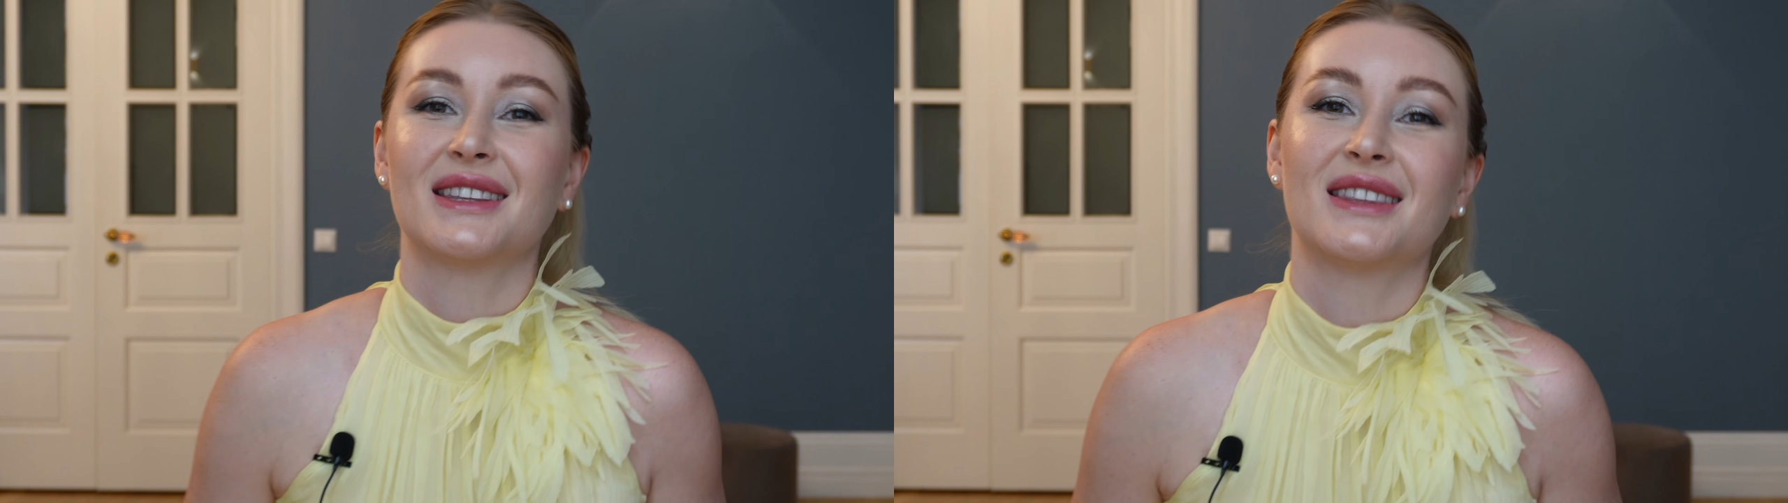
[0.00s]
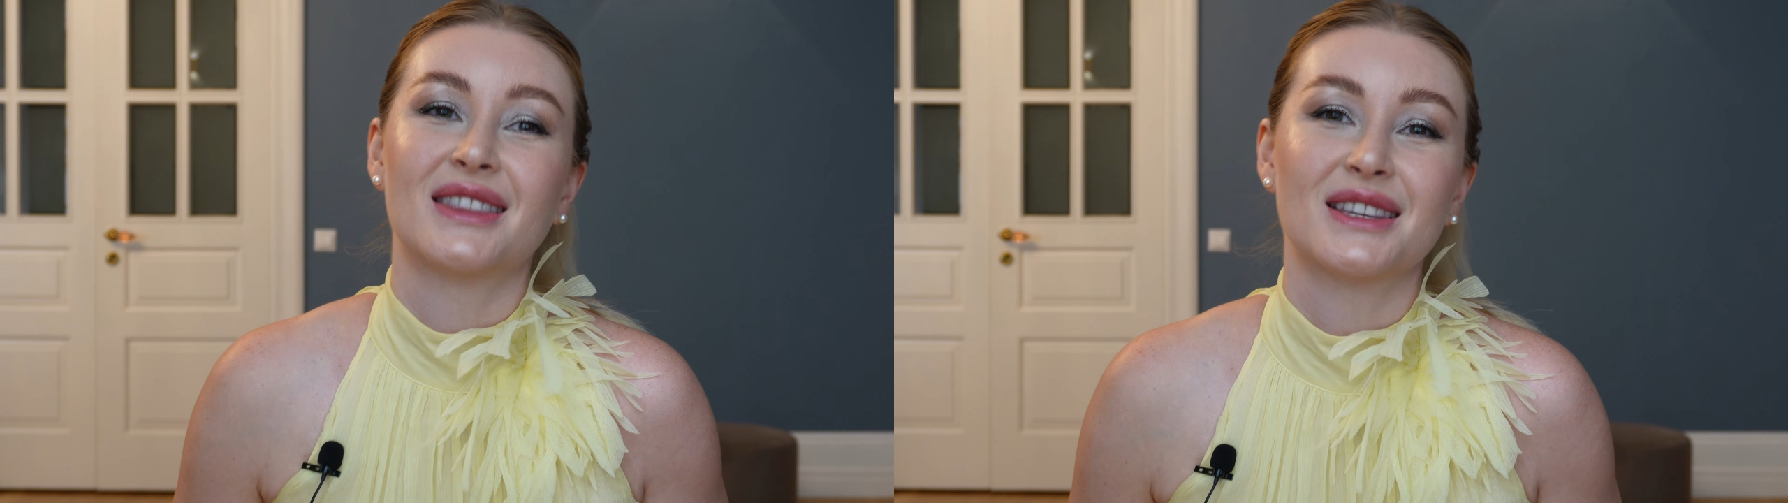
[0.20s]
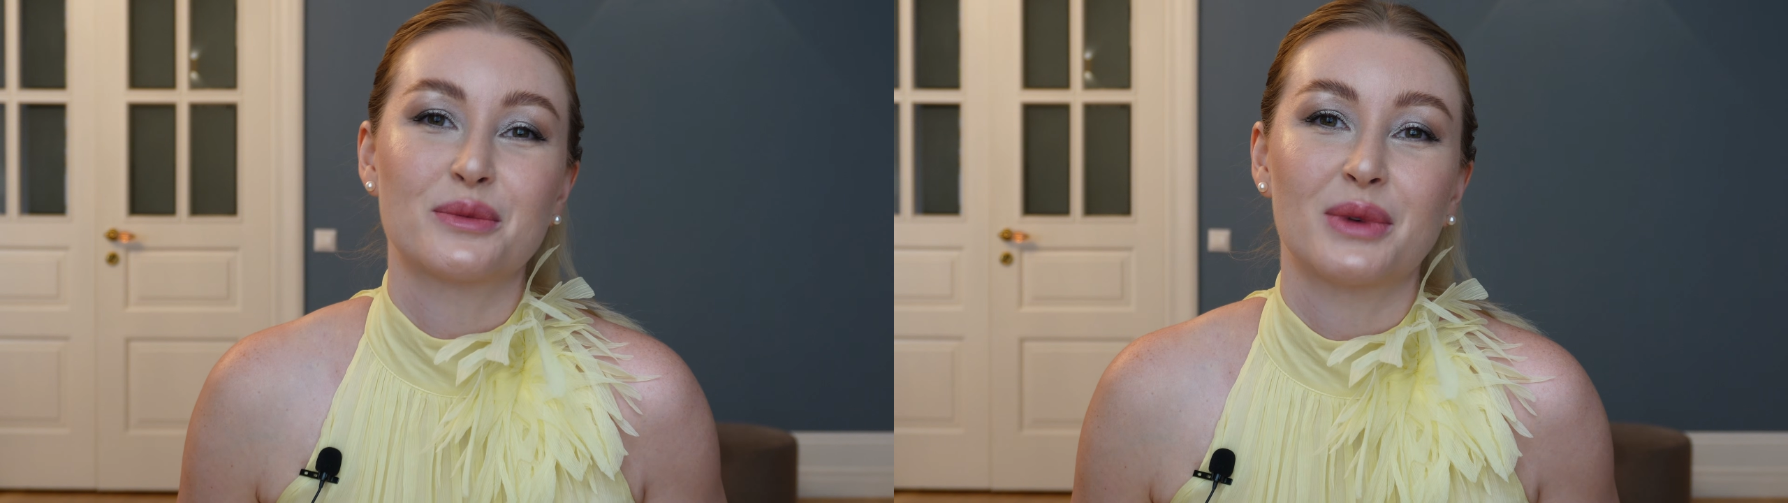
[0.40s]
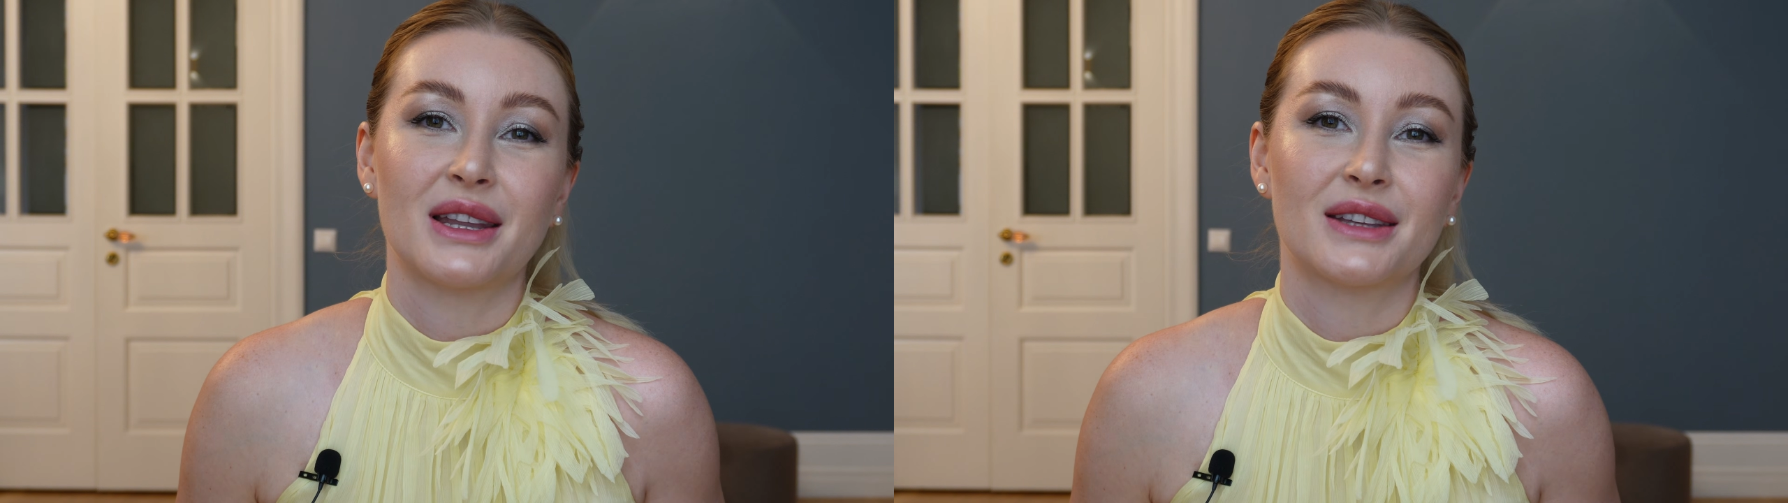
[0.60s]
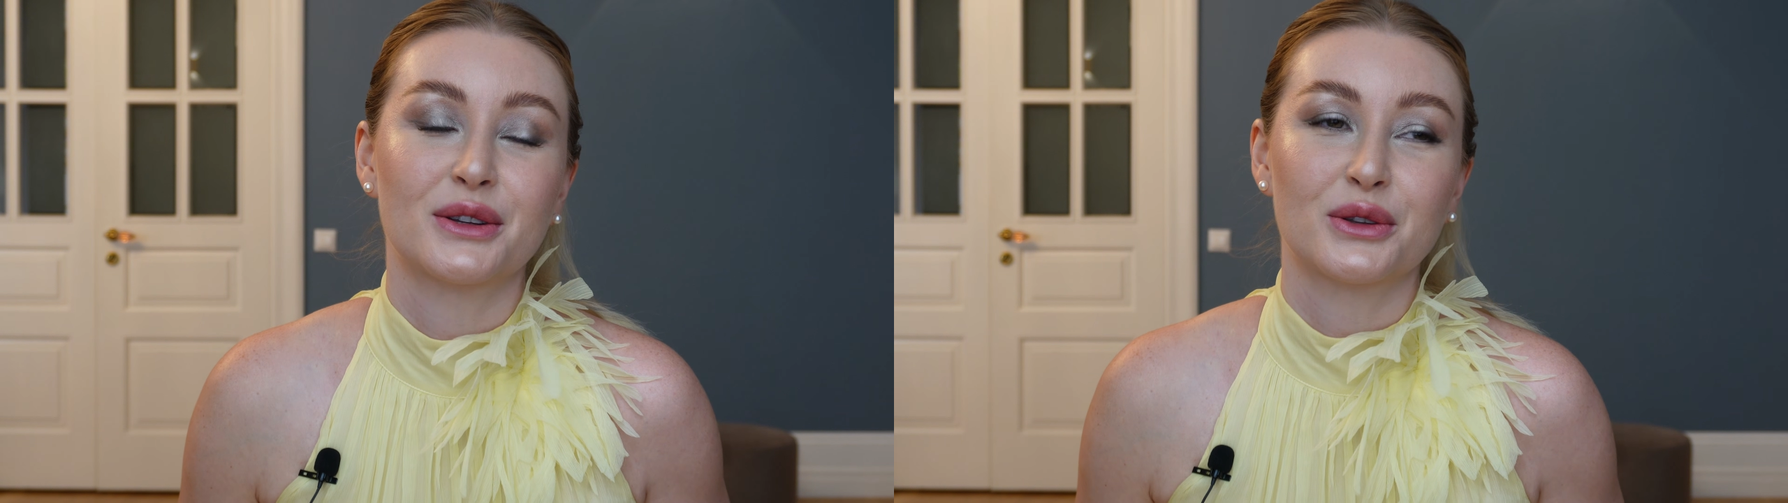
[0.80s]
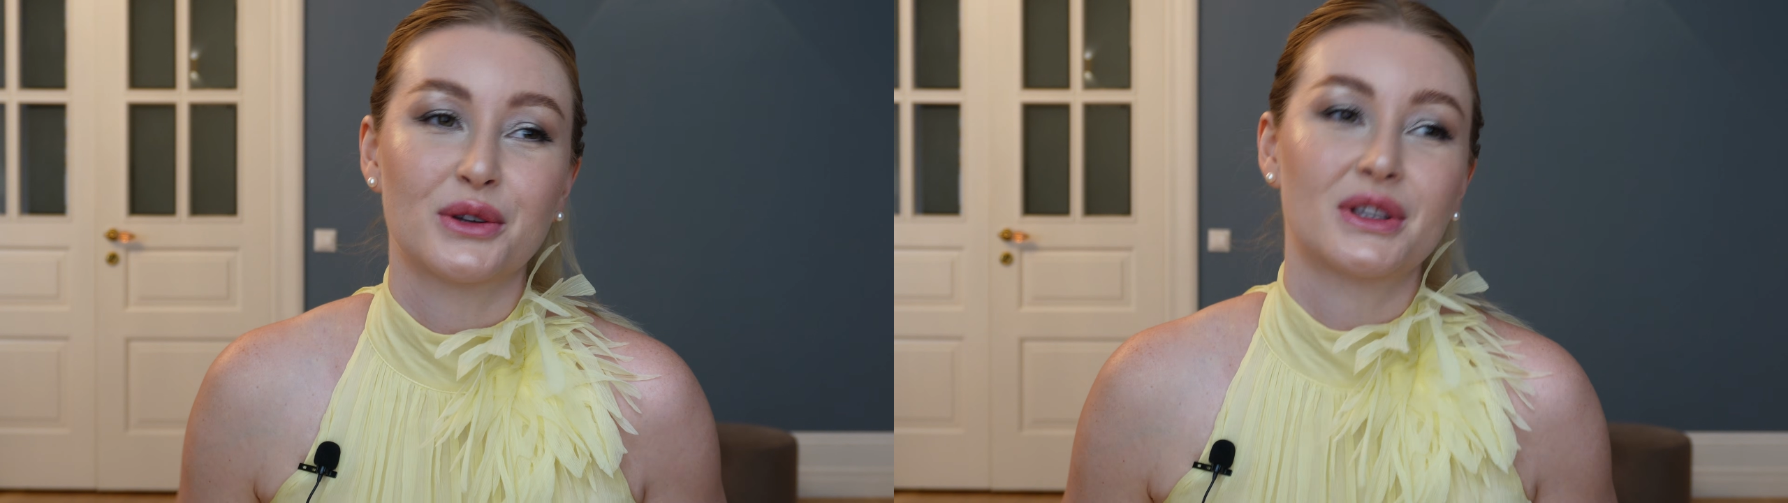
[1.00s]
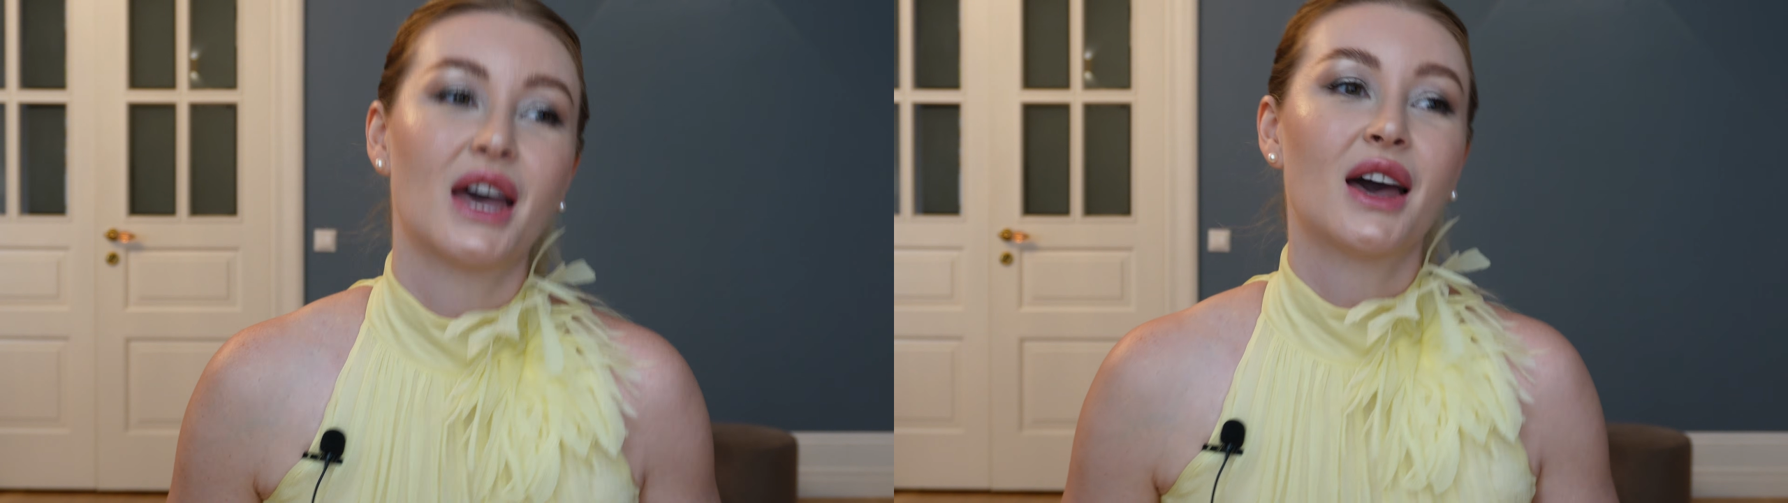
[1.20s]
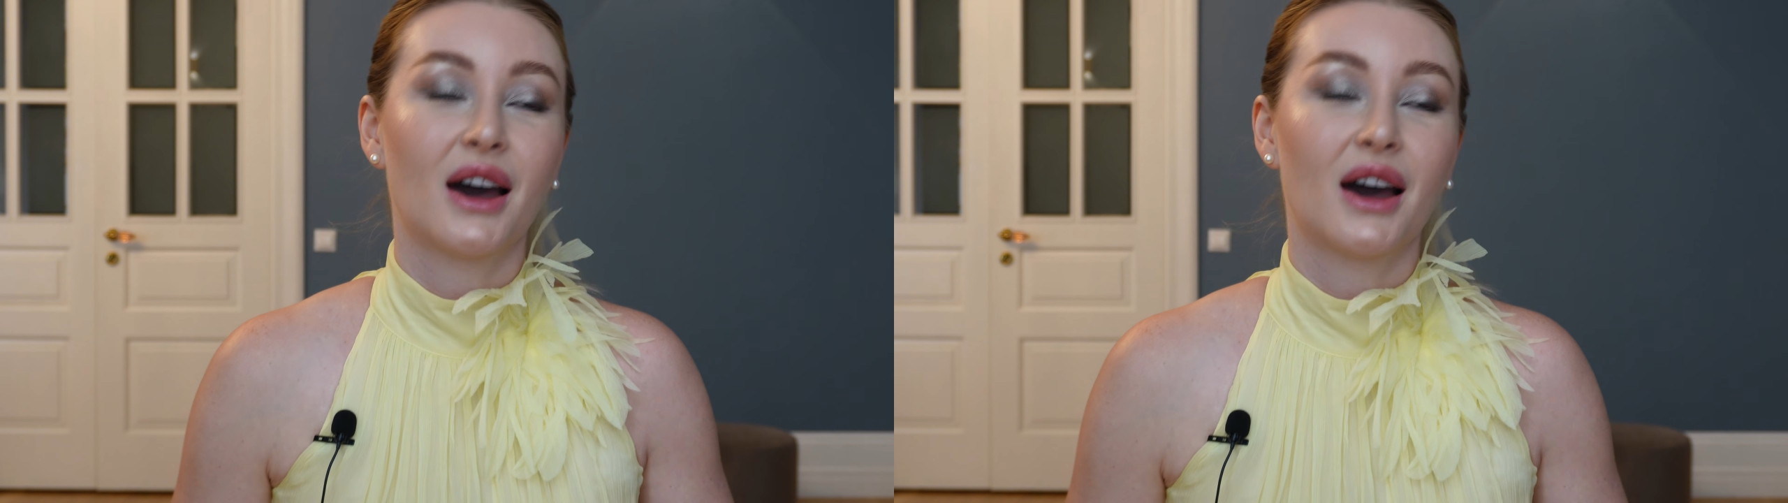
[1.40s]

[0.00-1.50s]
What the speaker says: in this palette or not,